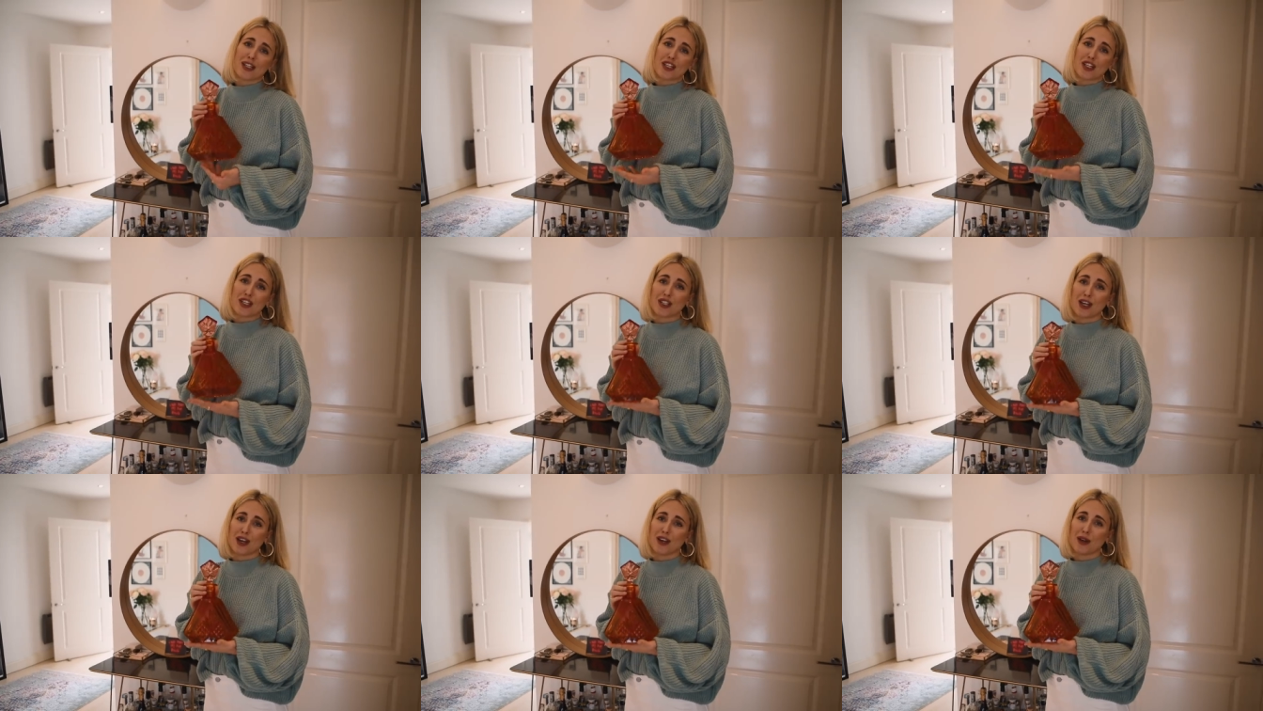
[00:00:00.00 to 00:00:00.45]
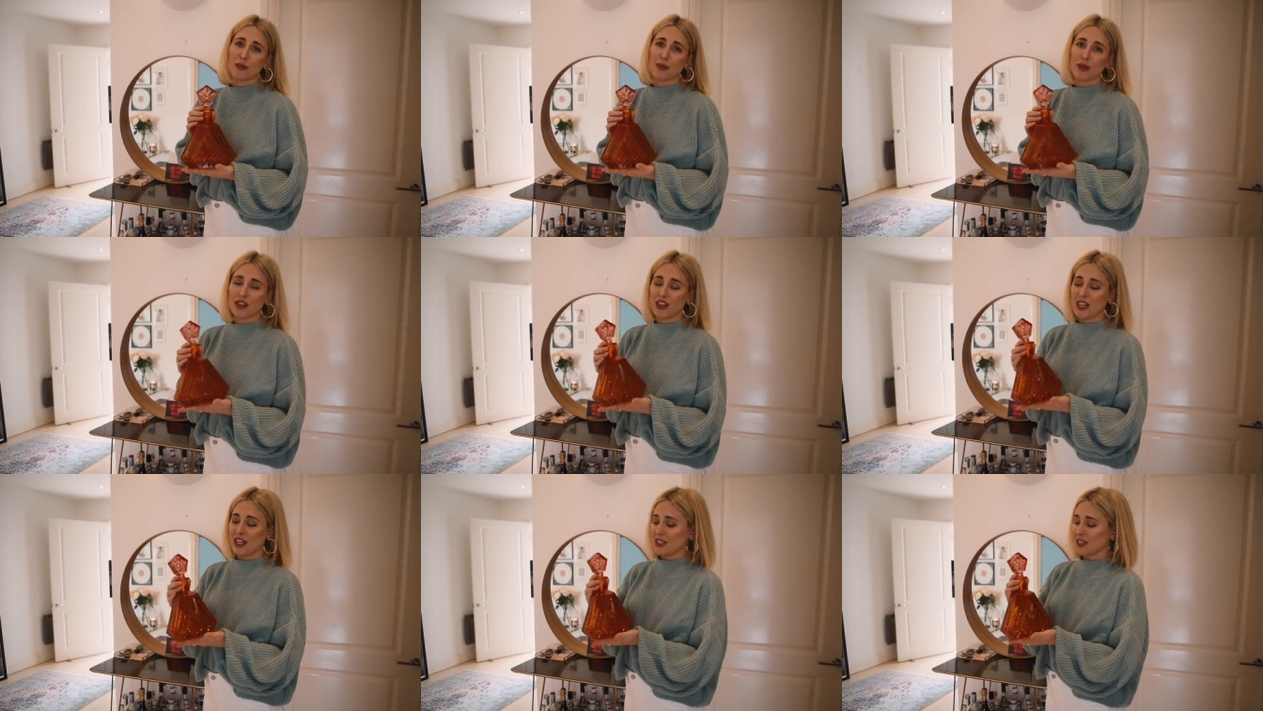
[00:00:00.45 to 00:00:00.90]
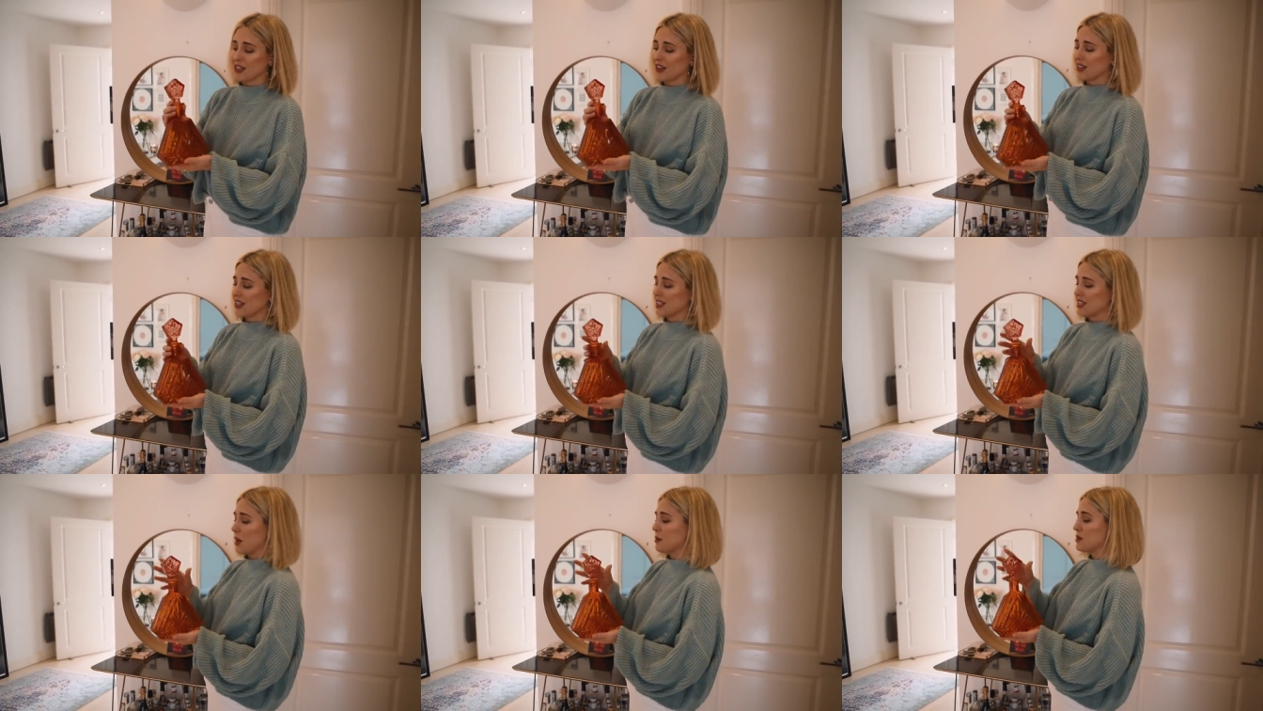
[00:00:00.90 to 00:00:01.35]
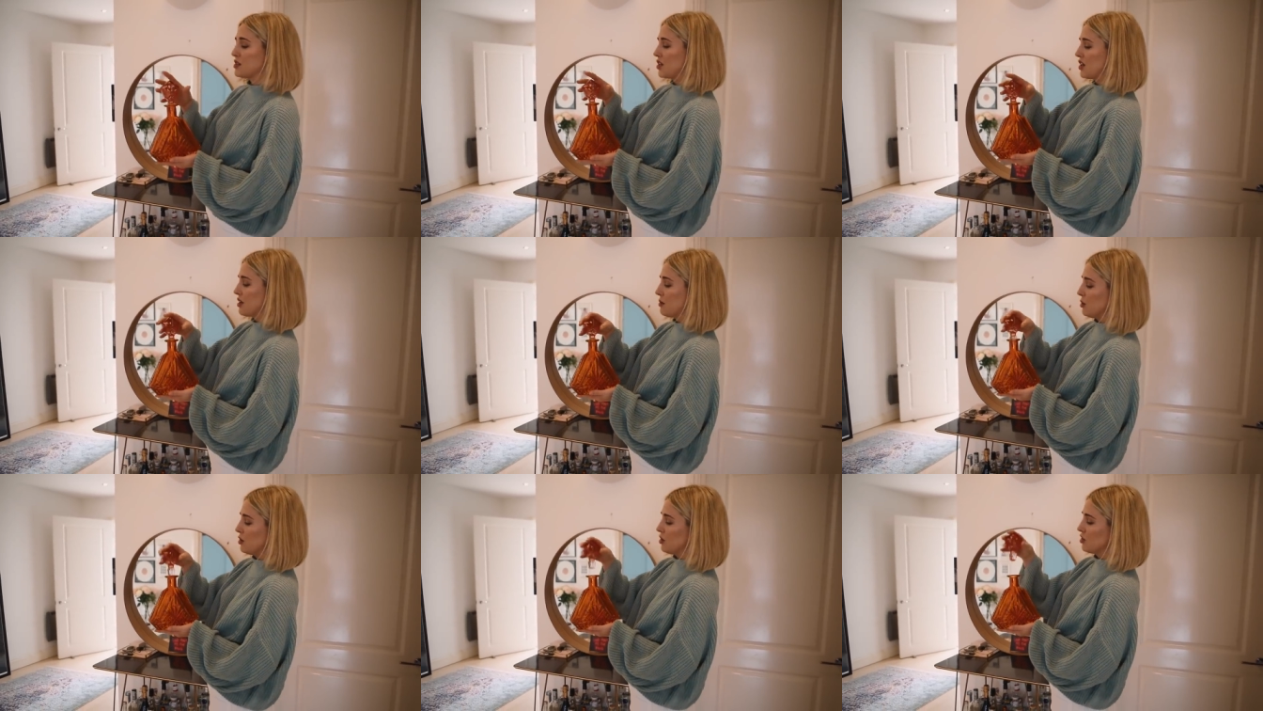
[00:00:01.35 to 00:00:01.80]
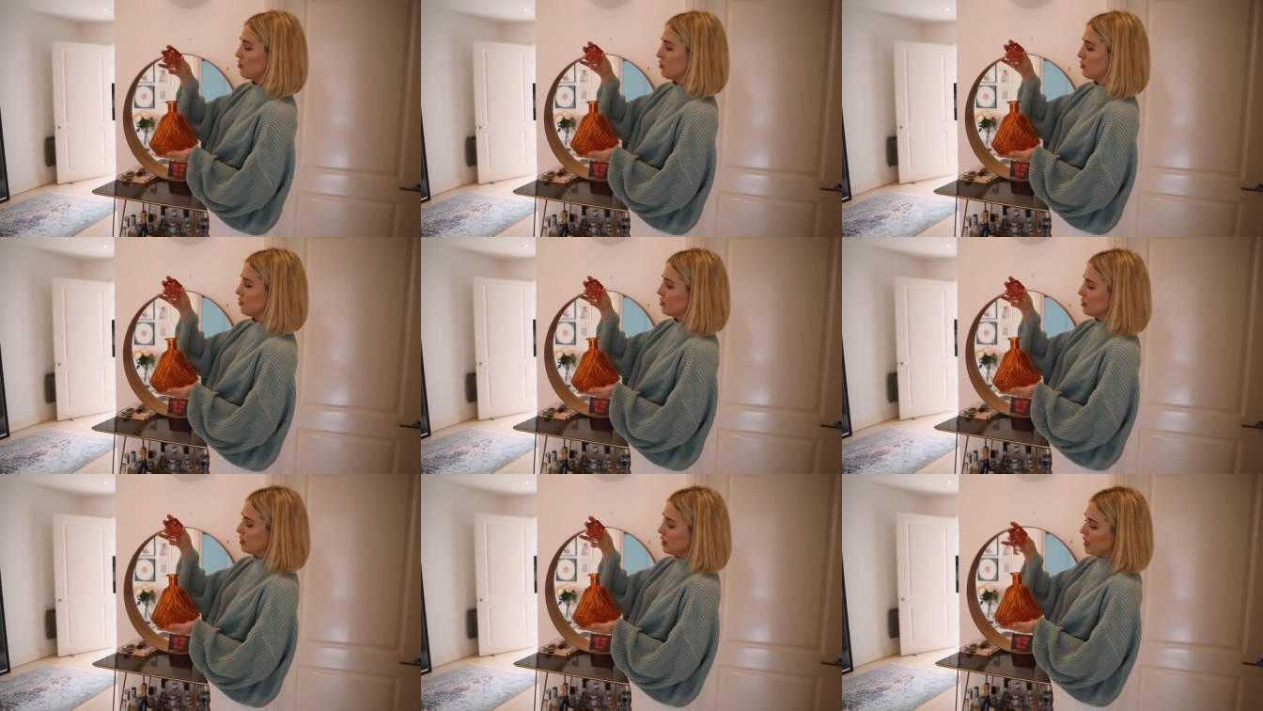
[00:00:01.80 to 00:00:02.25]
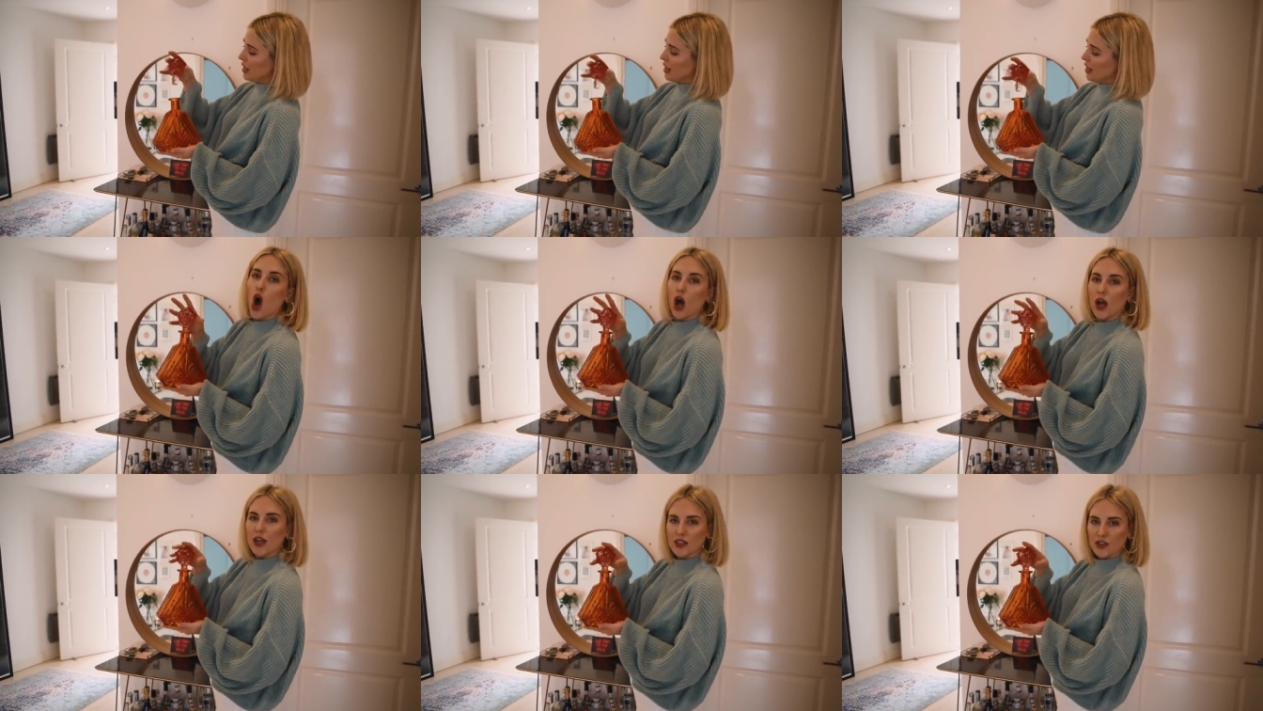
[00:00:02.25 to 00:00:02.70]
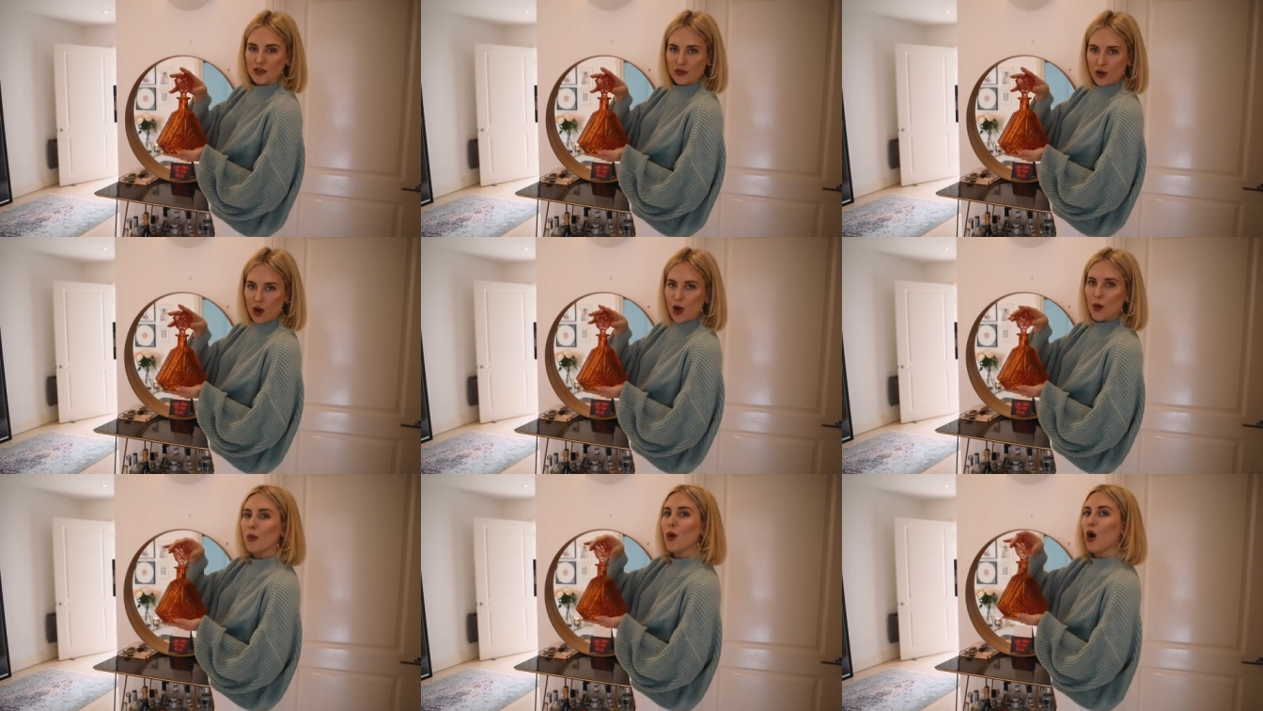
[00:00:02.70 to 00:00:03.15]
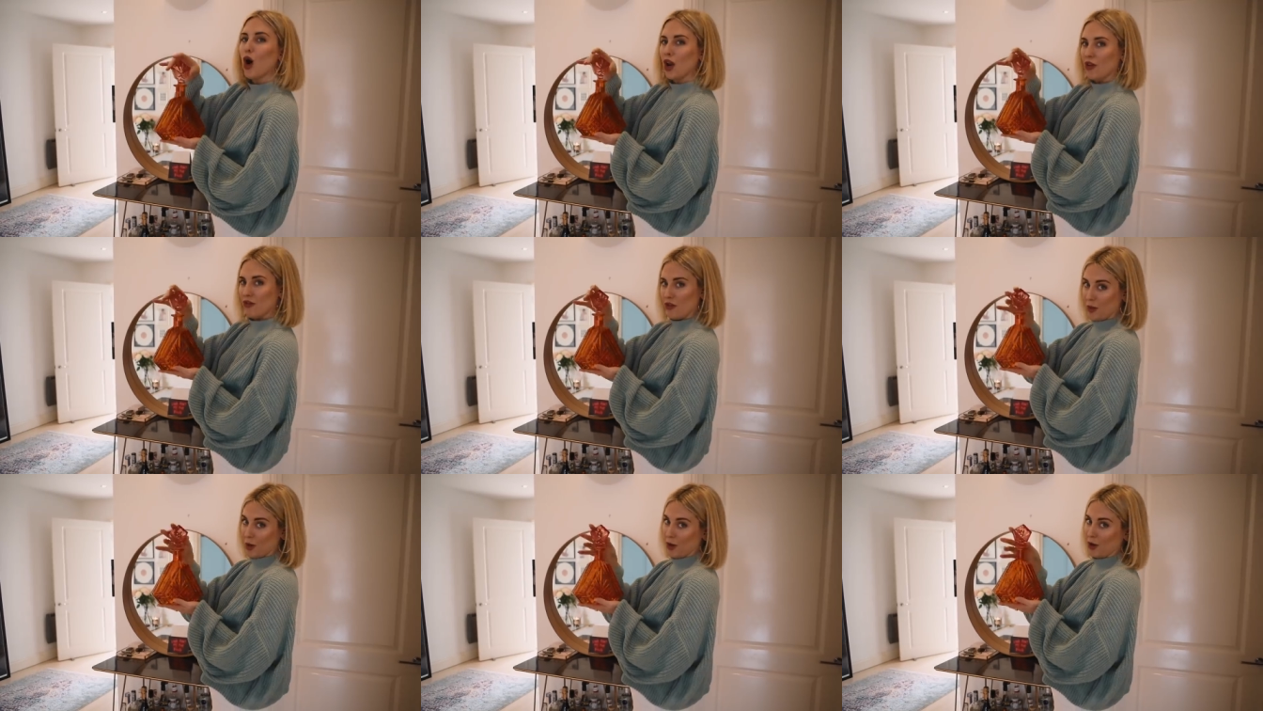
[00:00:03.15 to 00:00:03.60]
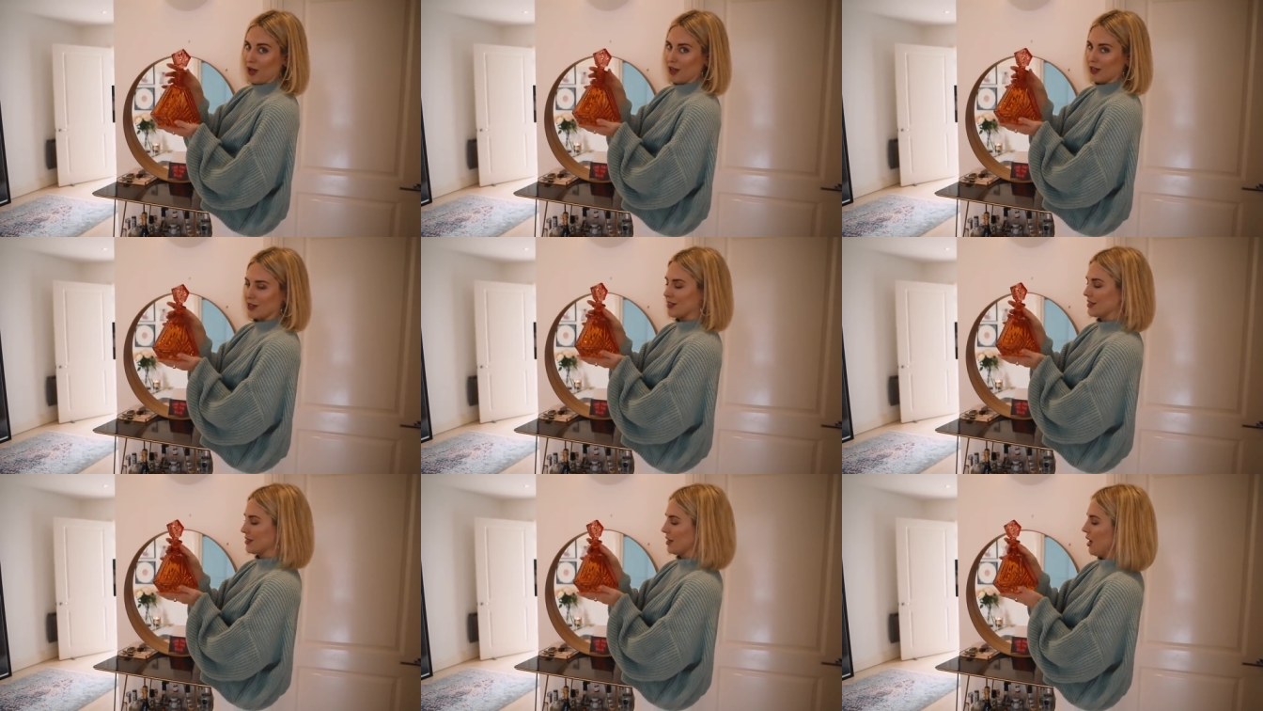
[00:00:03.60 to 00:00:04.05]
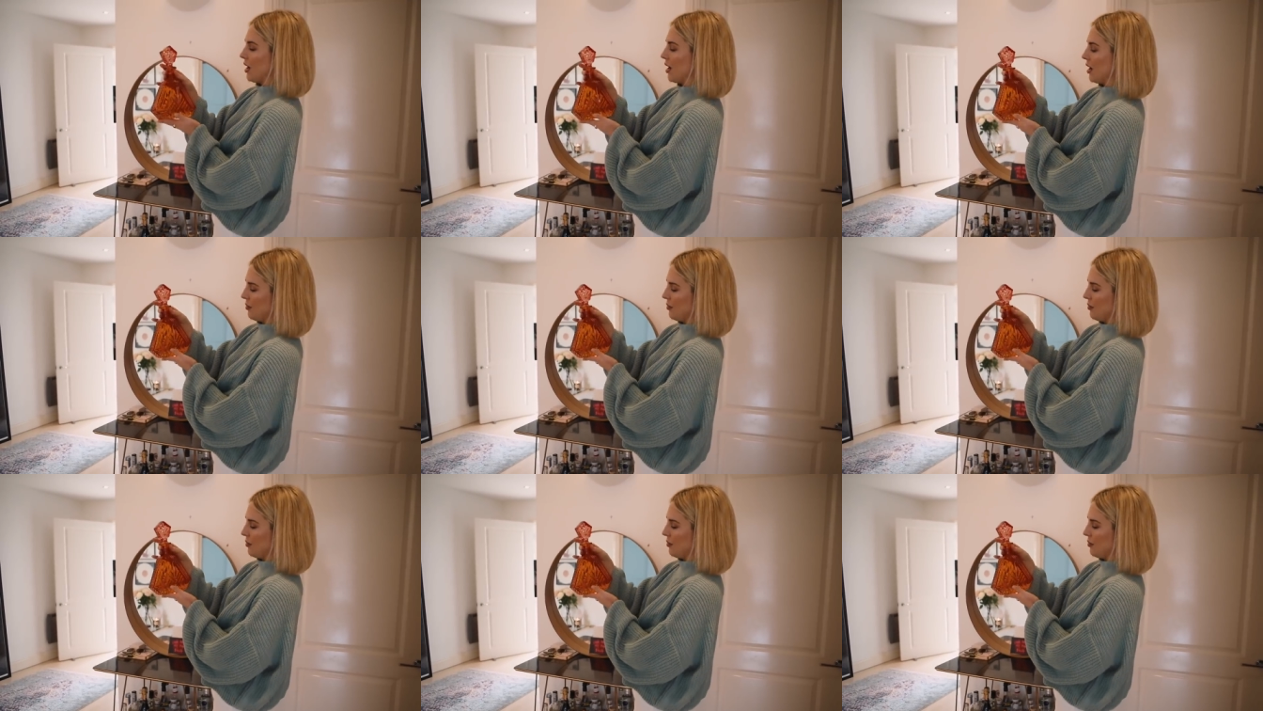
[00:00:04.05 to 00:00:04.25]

and she turned up with this. I think it's absolutely beautiful. It's from Oliver Bonas.